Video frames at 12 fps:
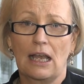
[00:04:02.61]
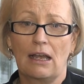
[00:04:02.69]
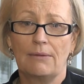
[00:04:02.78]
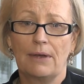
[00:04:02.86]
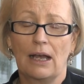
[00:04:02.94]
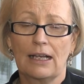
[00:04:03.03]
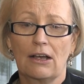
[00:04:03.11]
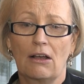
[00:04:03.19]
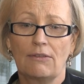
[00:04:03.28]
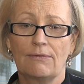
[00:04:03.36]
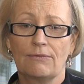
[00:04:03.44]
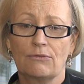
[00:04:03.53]
I
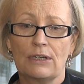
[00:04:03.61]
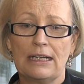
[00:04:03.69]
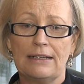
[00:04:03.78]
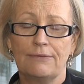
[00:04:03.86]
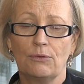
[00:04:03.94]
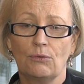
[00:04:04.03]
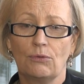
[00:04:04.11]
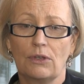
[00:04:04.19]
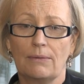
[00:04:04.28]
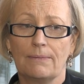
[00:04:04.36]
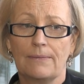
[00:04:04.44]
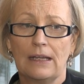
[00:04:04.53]
can't really fault
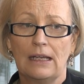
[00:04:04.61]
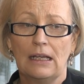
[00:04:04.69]
them.